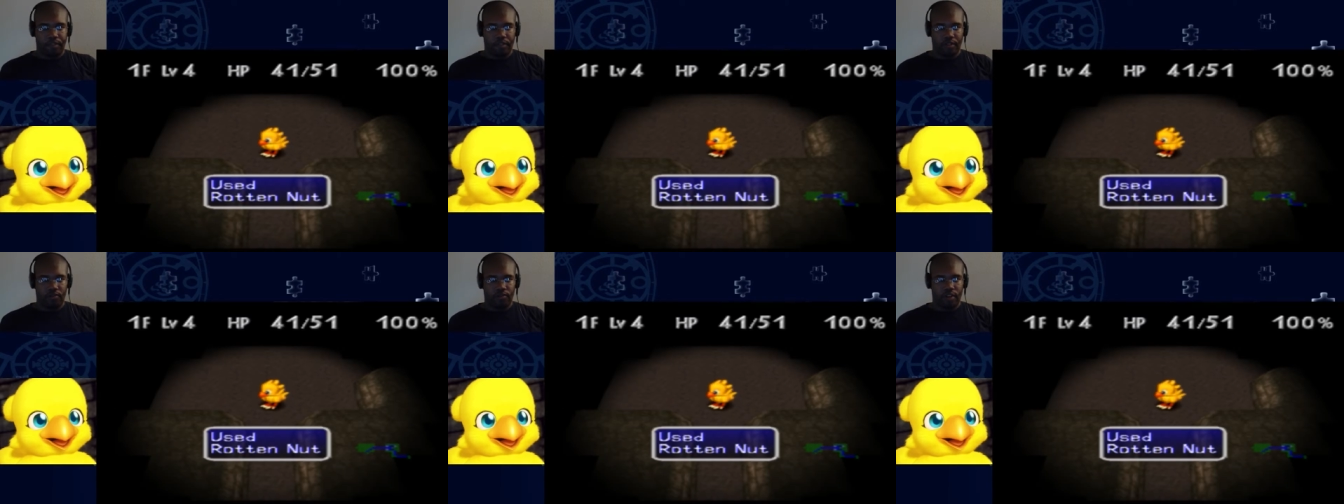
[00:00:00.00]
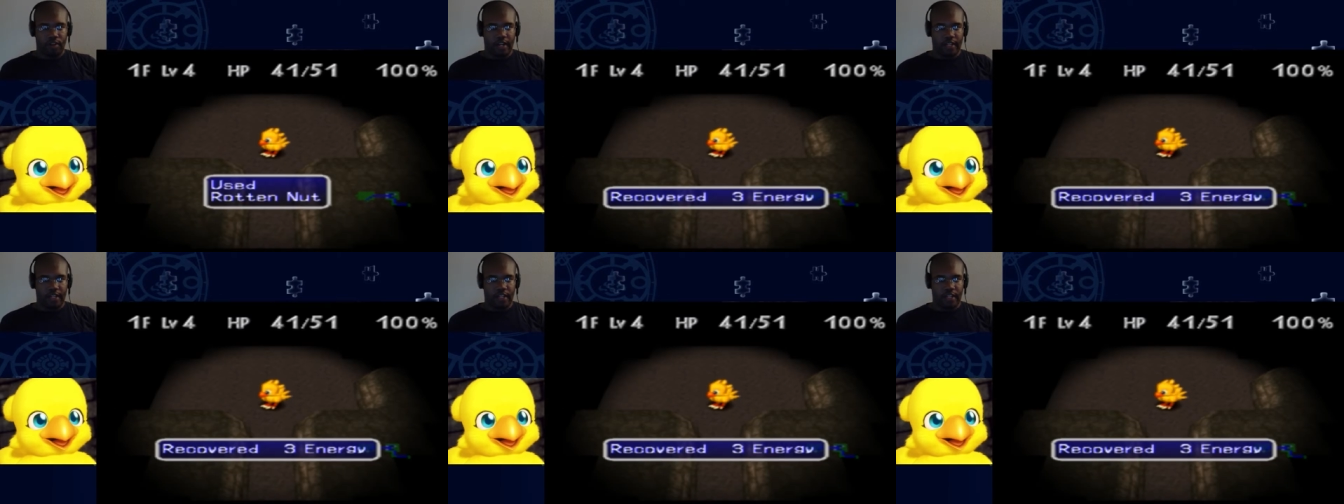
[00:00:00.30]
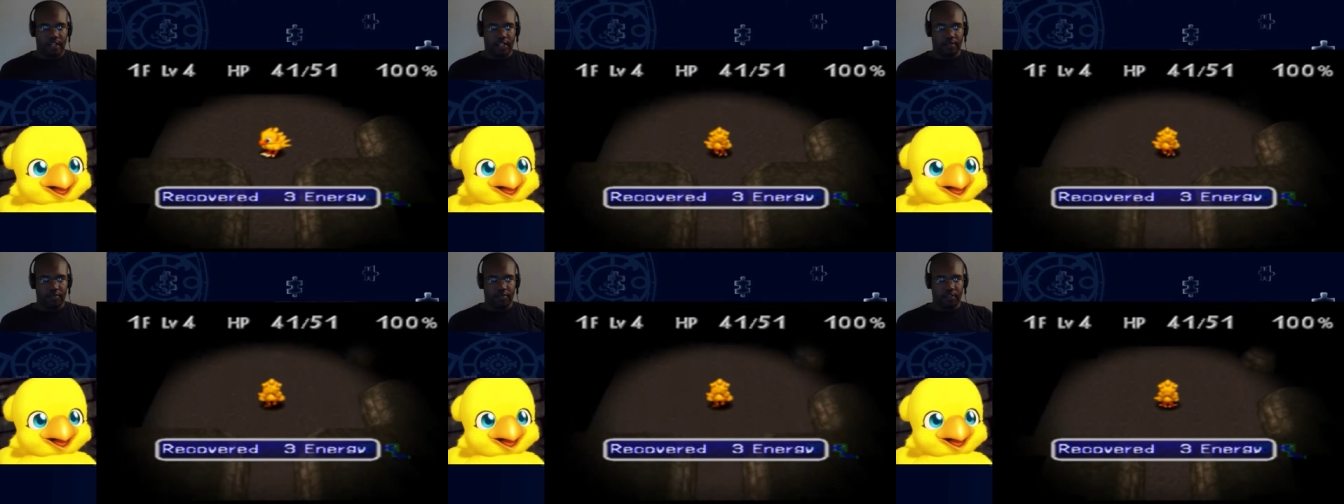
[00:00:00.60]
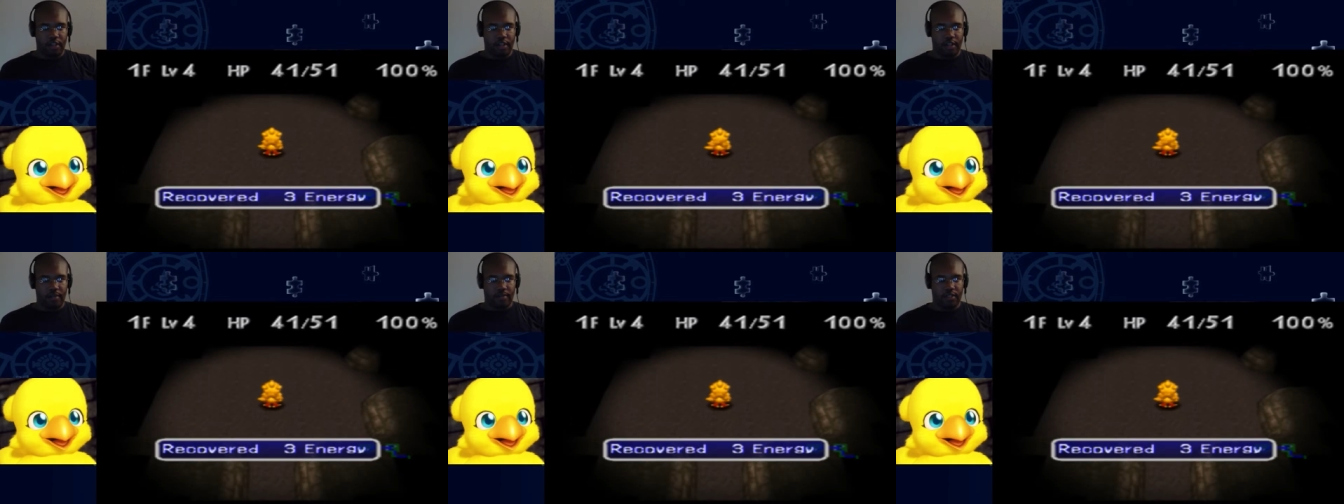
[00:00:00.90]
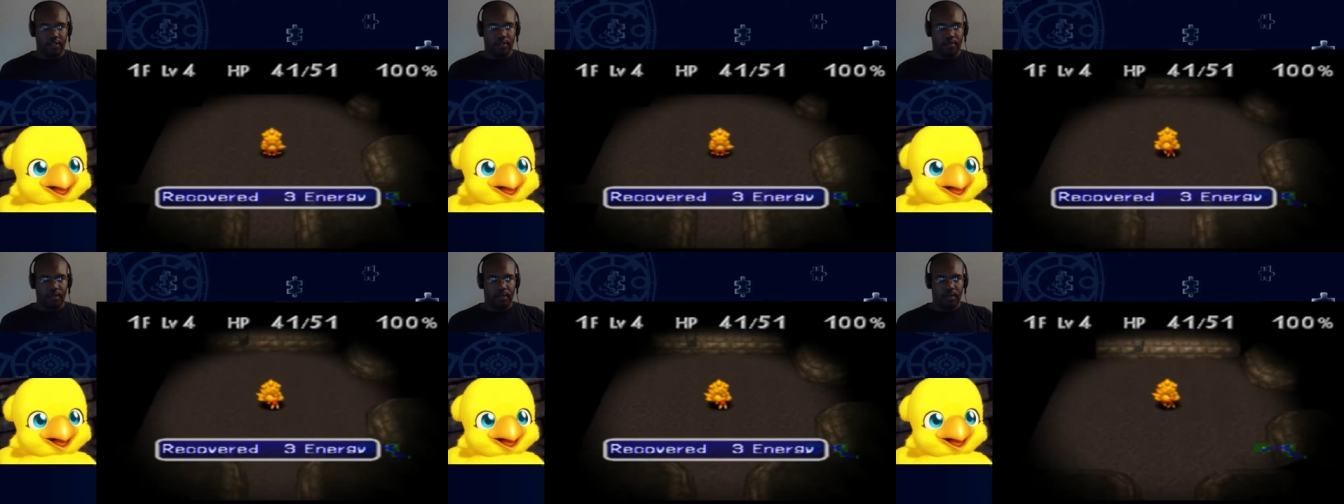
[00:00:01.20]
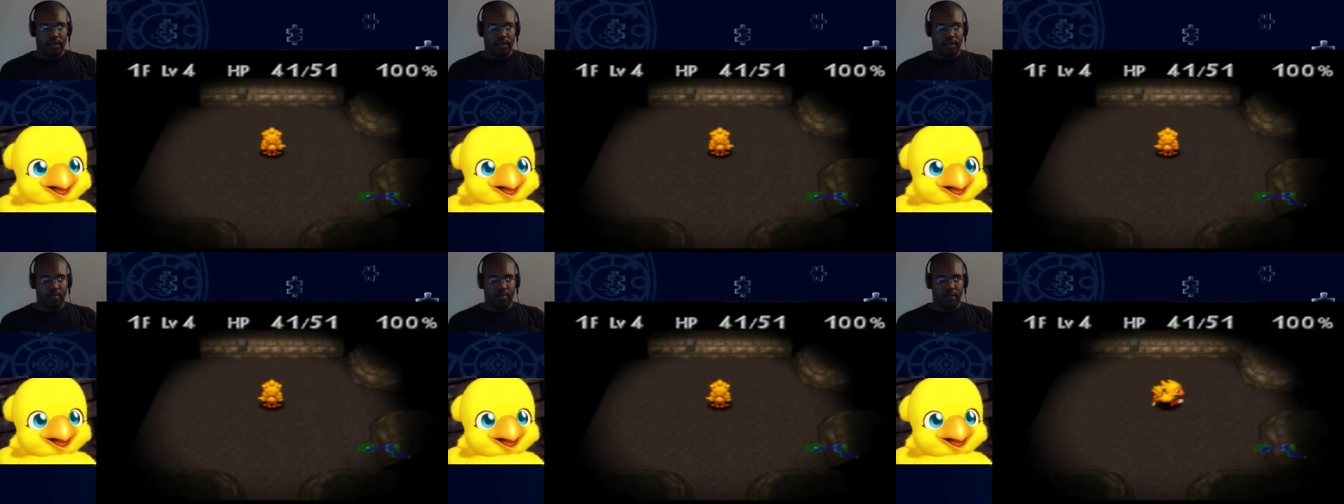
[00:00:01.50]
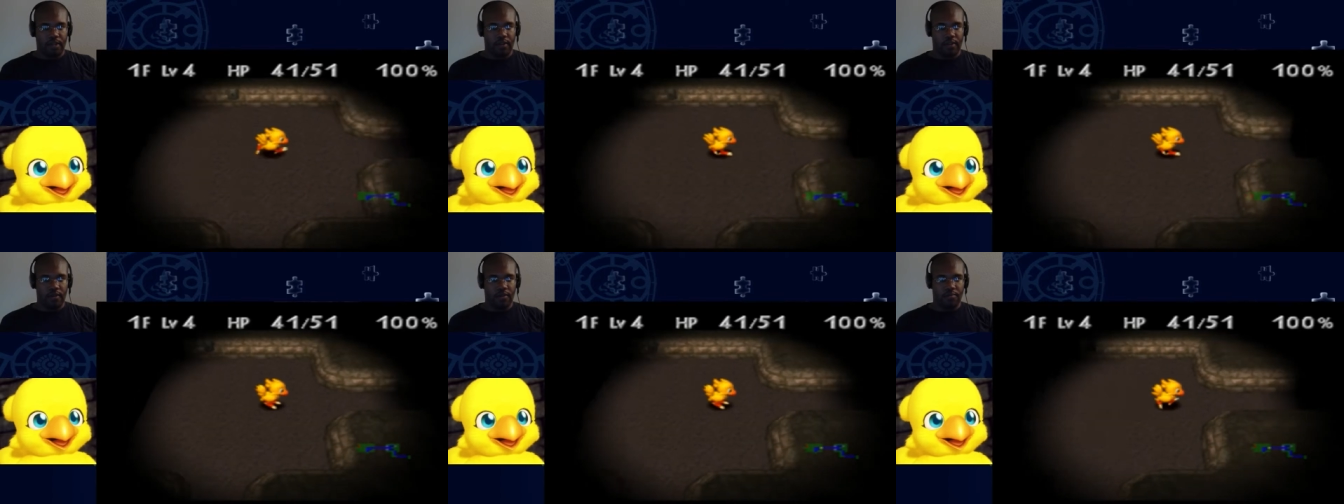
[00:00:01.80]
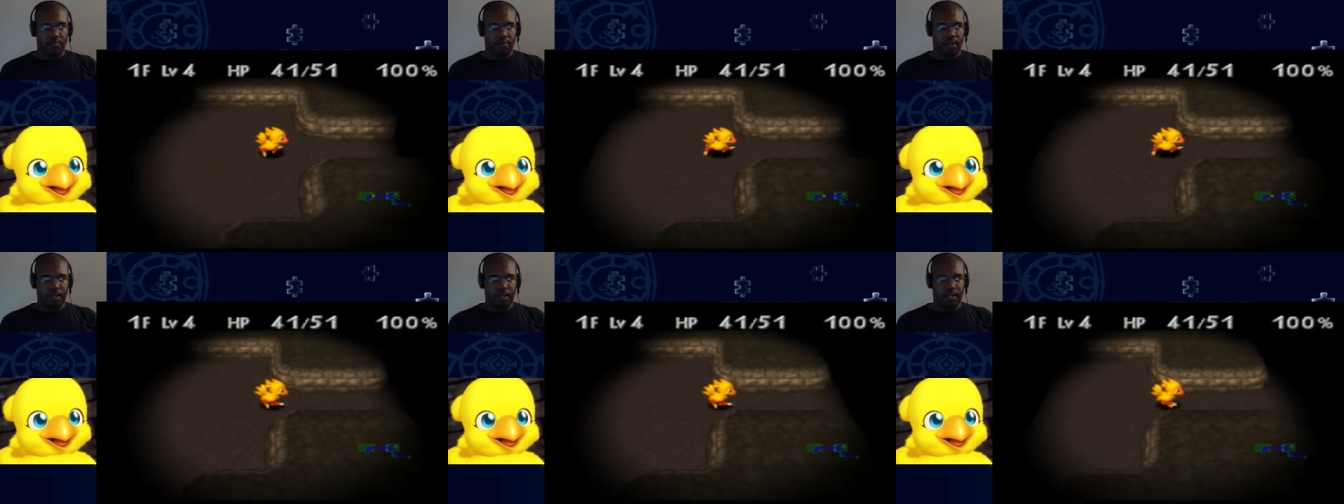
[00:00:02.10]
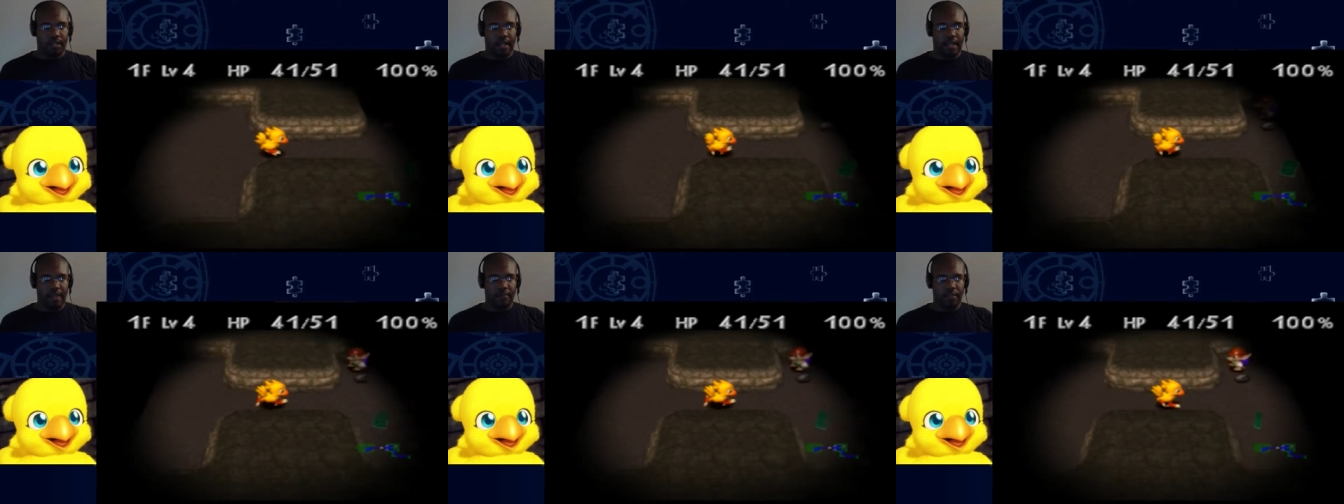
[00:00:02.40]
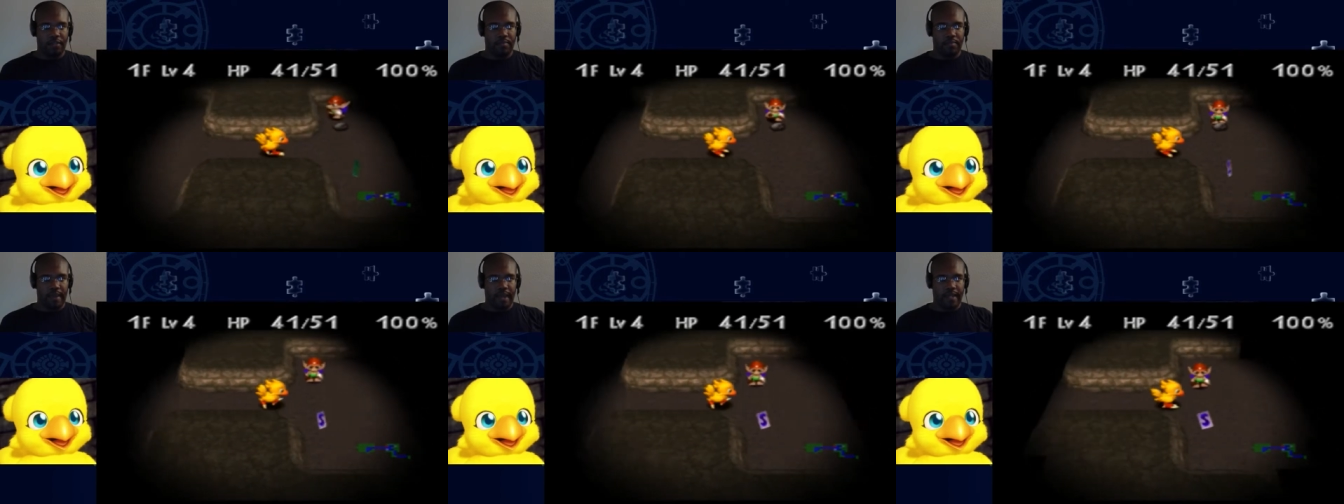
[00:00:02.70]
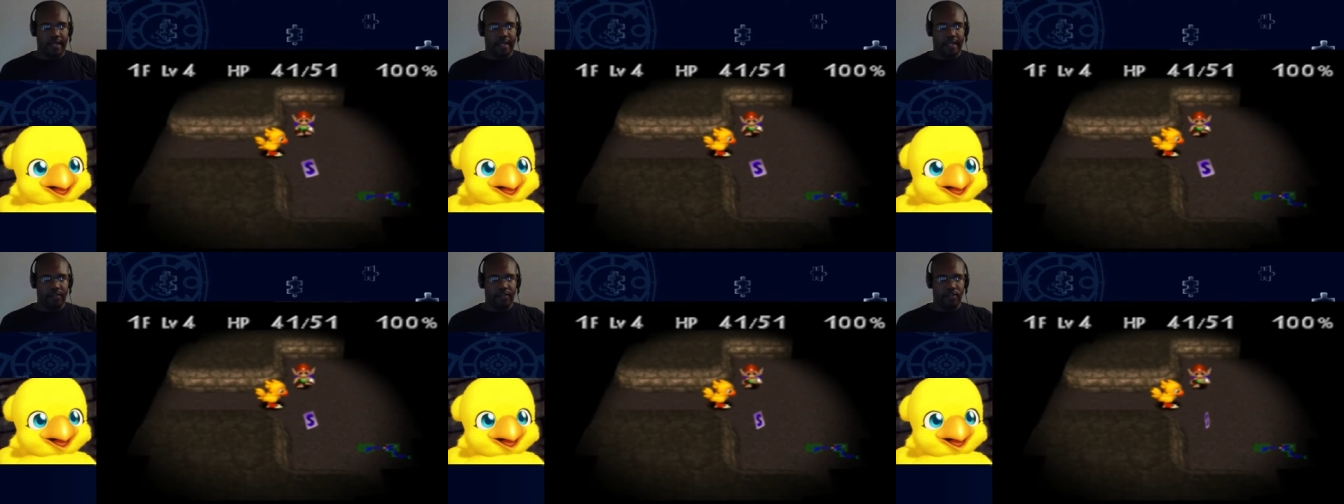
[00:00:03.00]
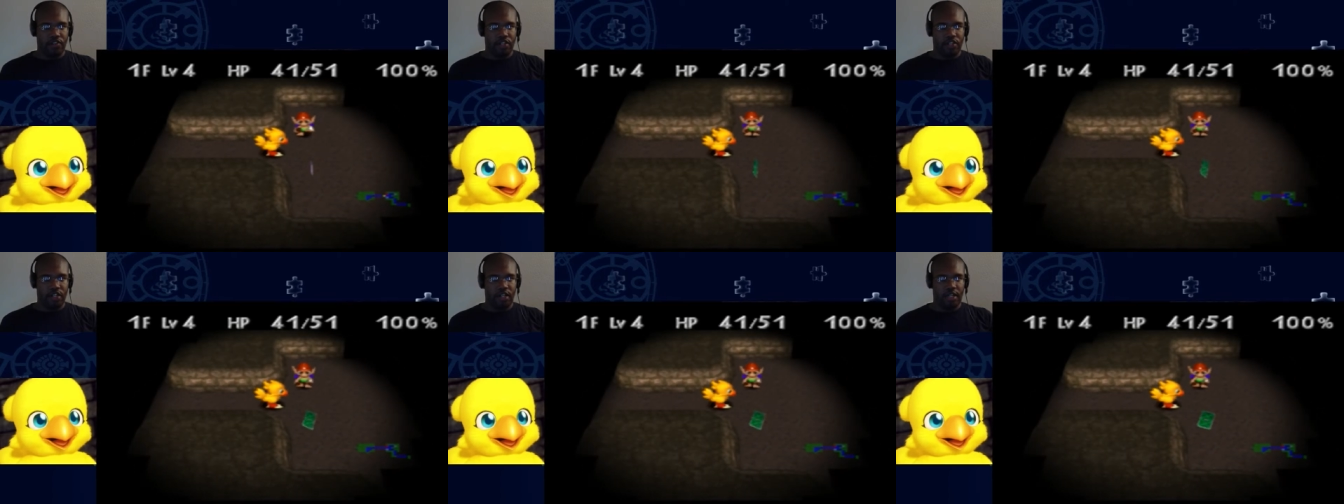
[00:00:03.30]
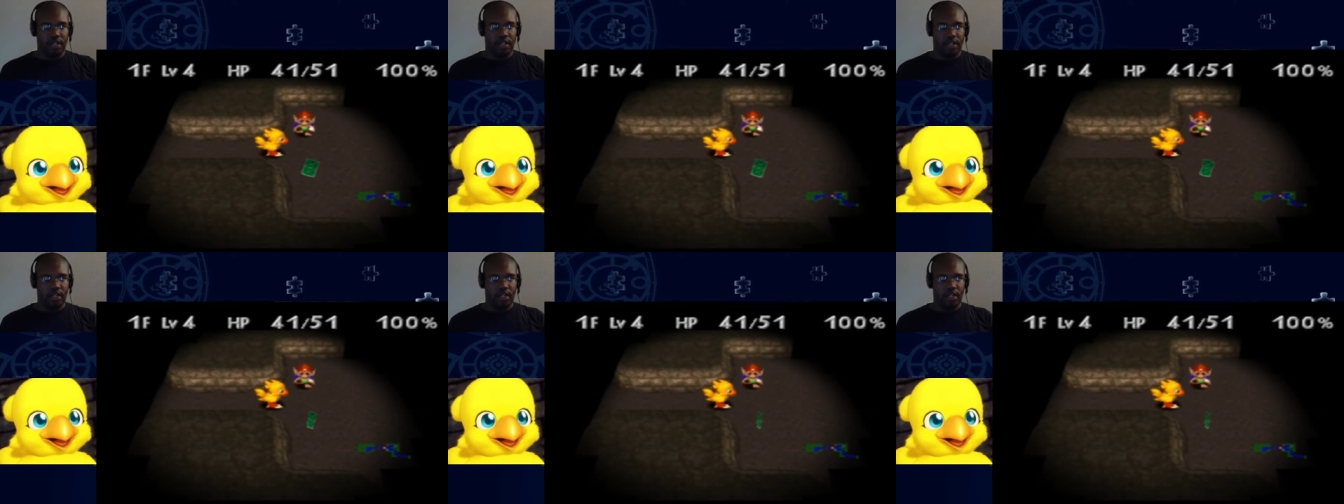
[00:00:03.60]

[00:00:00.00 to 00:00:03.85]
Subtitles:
Rotten nut. Alright, so we lost some health, but it gave us back energy.